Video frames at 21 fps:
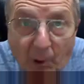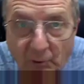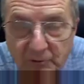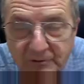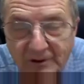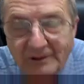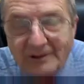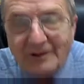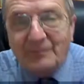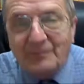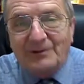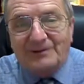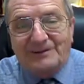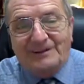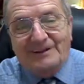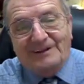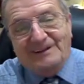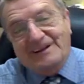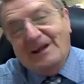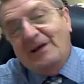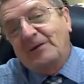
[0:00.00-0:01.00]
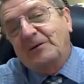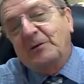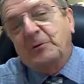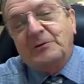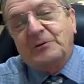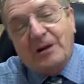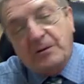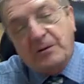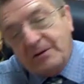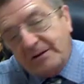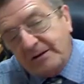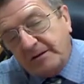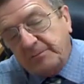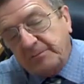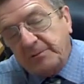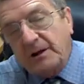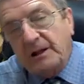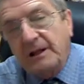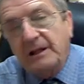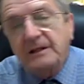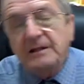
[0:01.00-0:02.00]
boat, but now they would come on
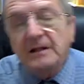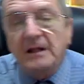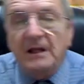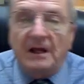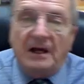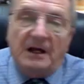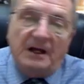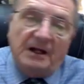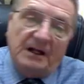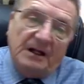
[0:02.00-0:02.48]
a plane.